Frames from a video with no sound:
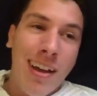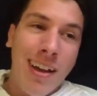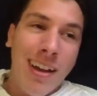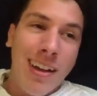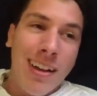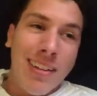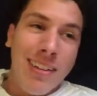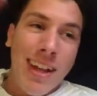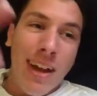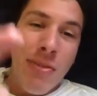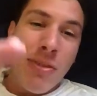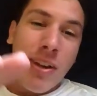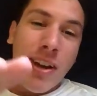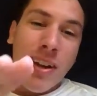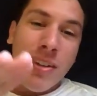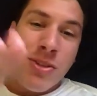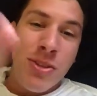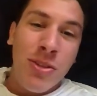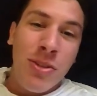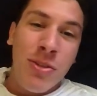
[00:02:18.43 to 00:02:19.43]
Now that I
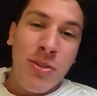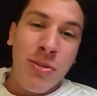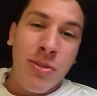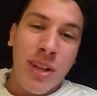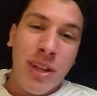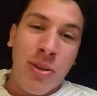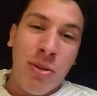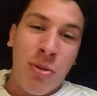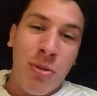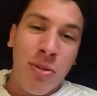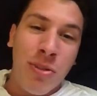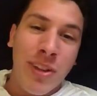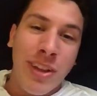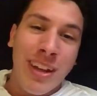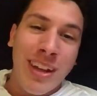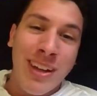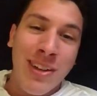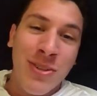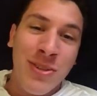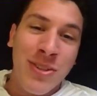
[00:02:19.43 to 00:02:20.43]
took you through that whole
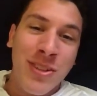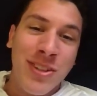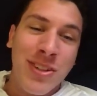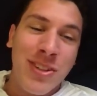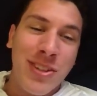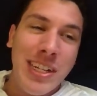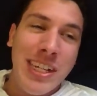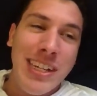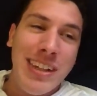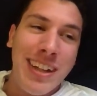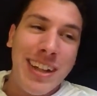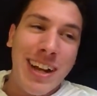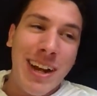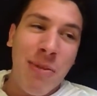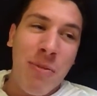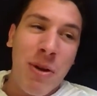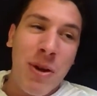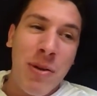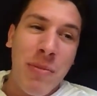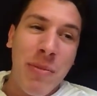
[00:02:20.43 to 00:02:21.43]
thing, here's the scene that I
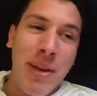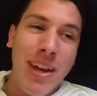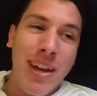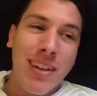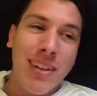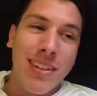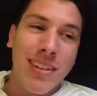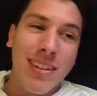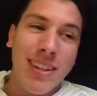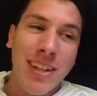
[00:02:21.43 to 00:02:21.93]
want to make.